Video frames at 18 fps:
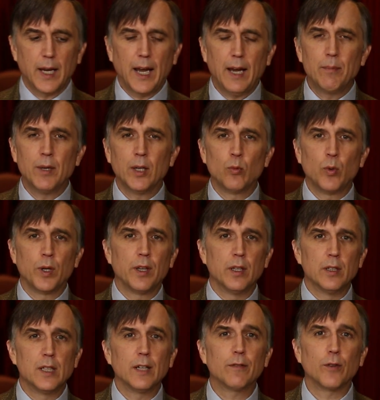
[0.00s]
came in
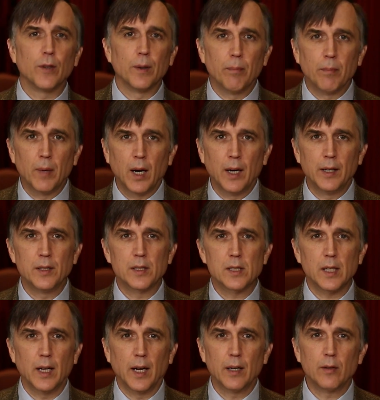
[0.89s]
with a different
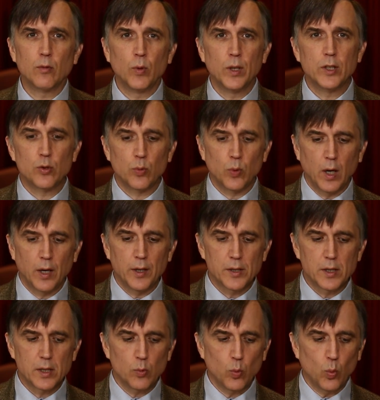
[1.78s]
mindset, which
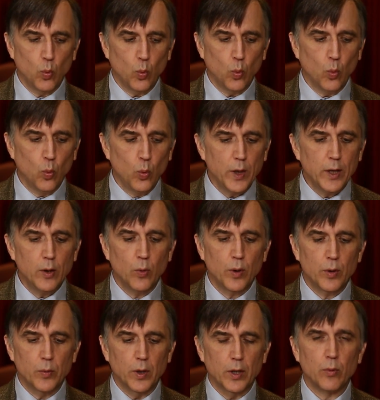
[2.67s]
was, we
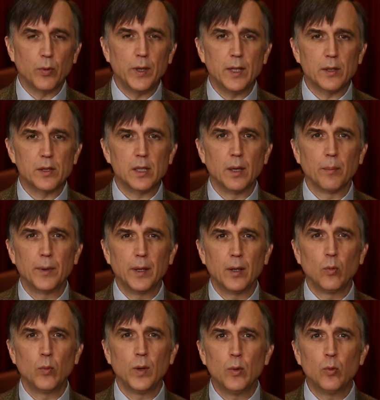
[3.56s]
don't want to agree to
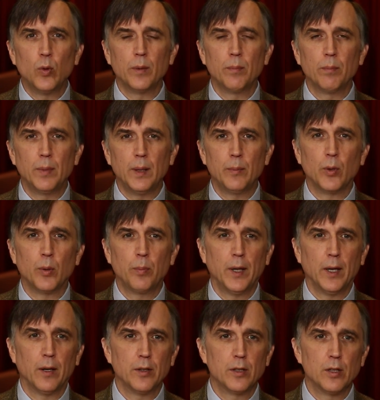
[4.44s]
something we wouldn't be
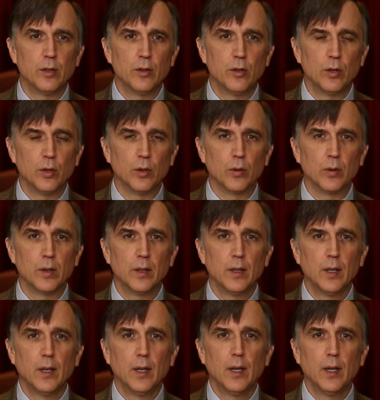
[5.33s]
prepared to do.